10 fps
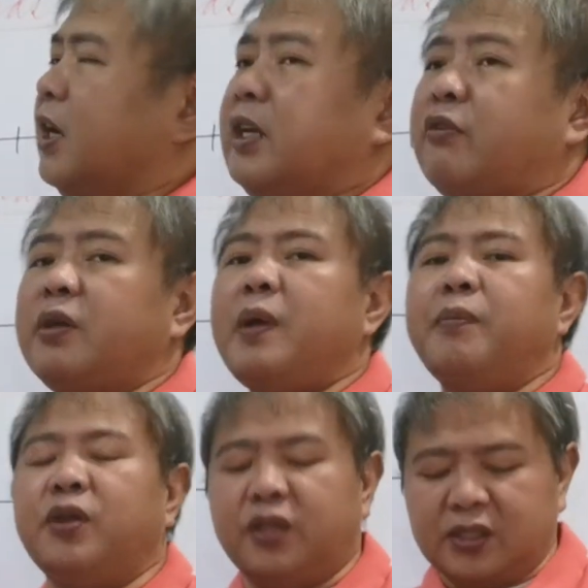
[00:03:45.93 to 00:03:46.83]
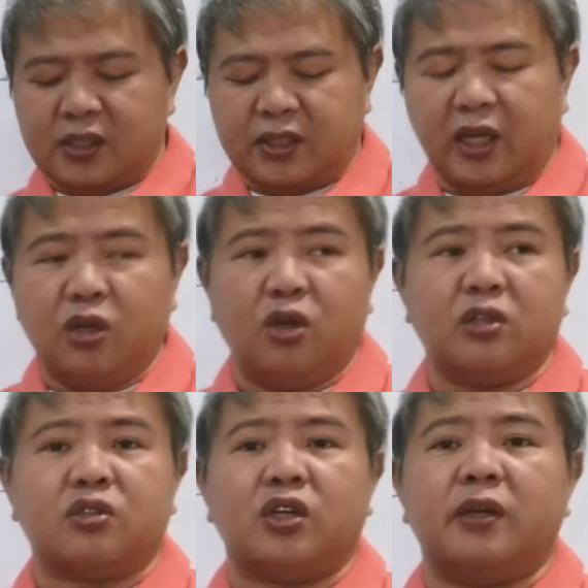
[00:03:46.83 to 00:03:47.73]
Now remember, this is a
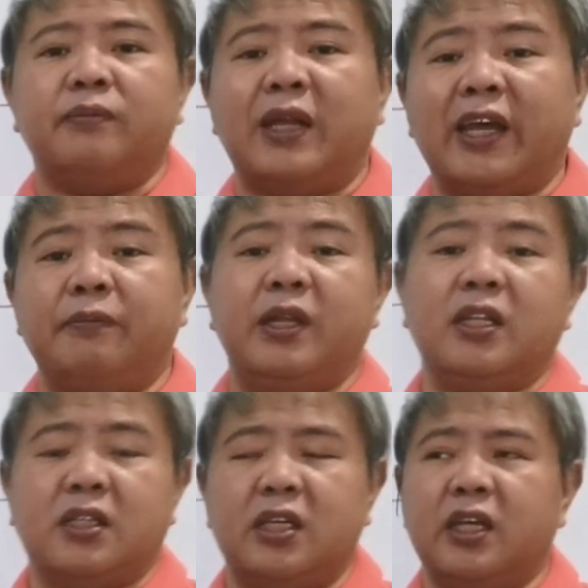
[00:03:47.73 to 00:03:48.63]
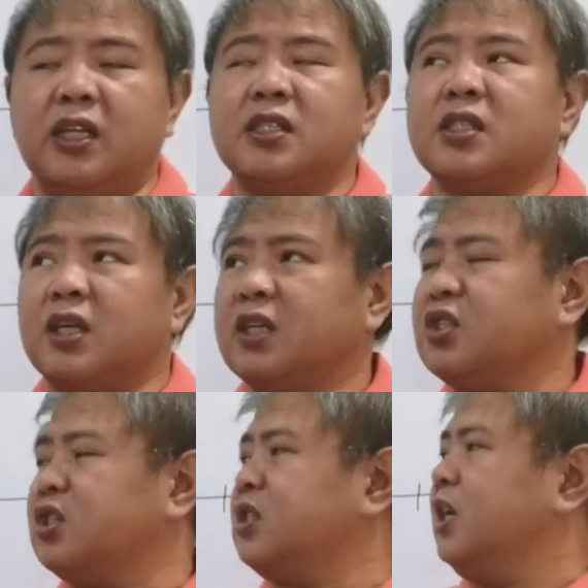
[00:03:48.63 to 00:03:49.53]
long-term liability, and as
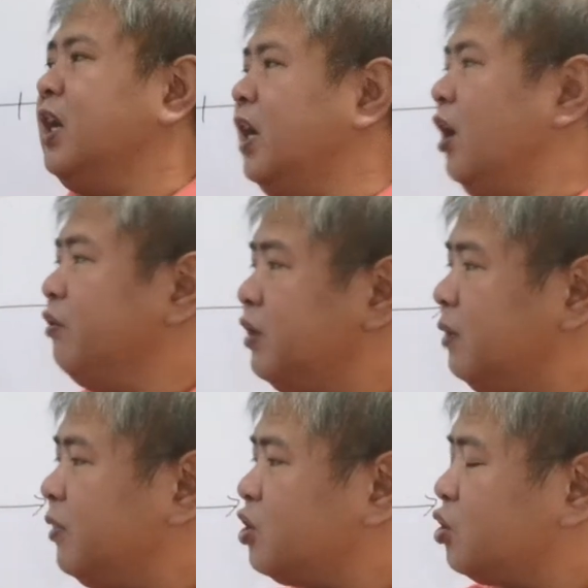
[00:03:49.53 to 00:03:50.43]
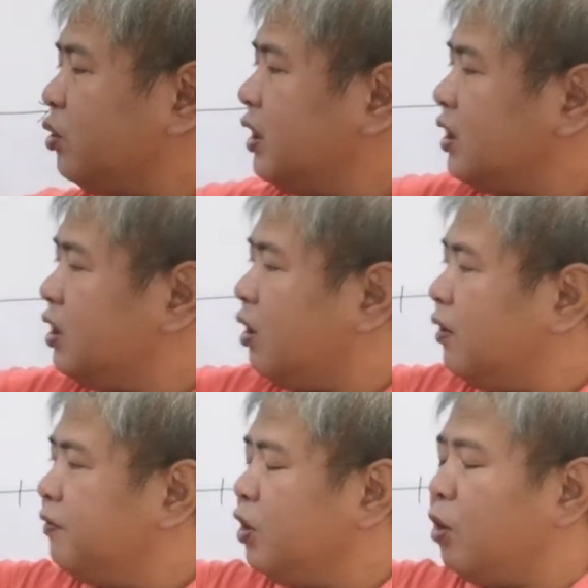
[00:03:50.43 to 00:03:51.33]
such, the maturity
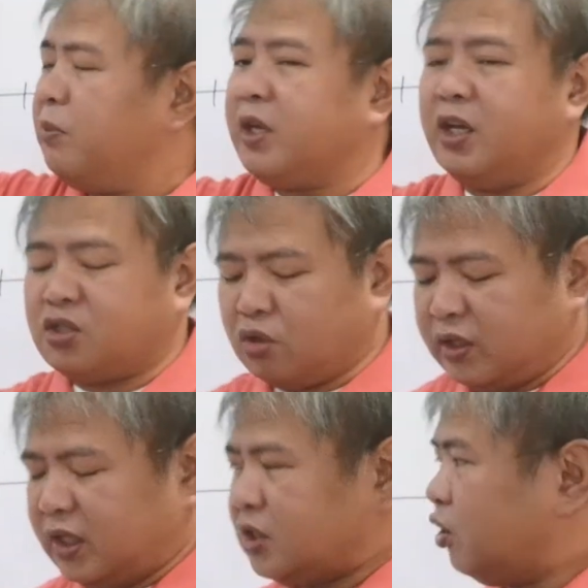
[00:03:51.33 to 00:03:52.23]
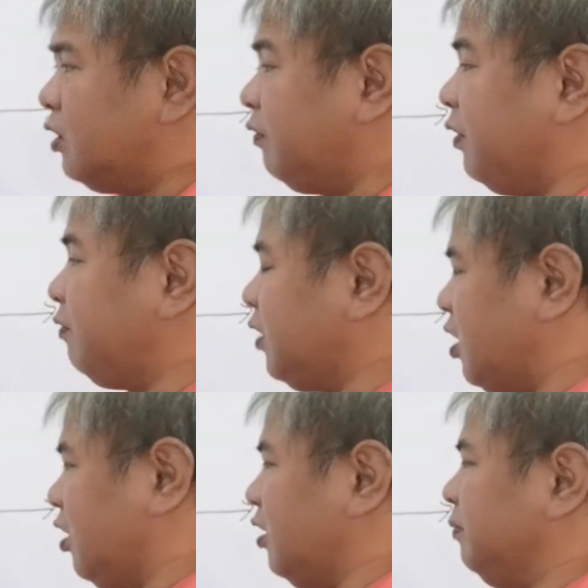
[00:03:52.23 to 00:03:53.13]
of the obligation is on the 5th
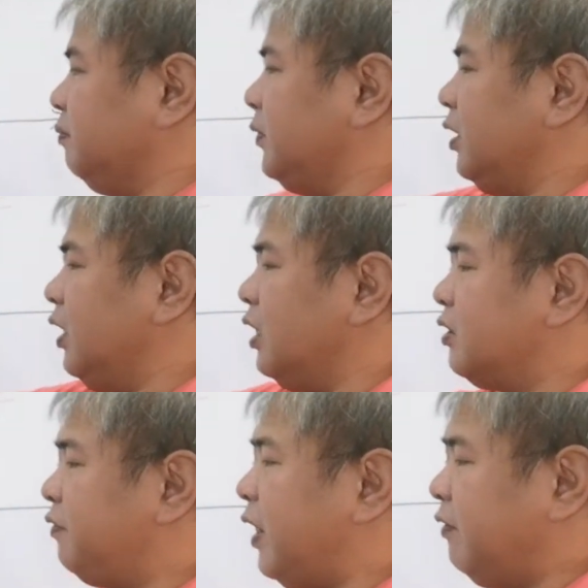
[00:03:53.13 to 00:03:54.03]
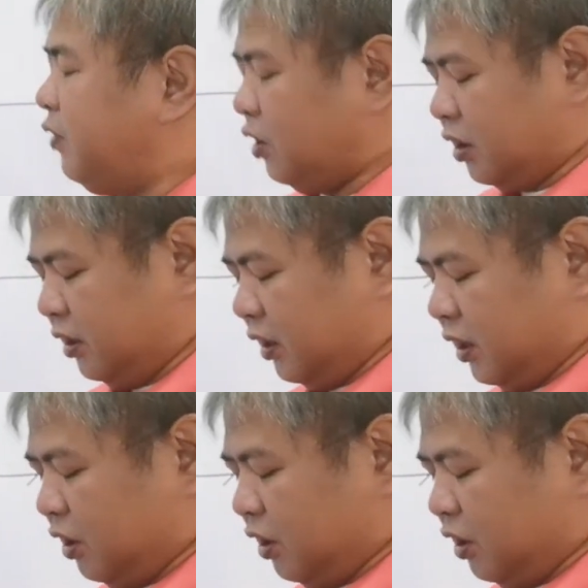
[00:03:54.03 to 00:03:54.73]
year. It's a 5-year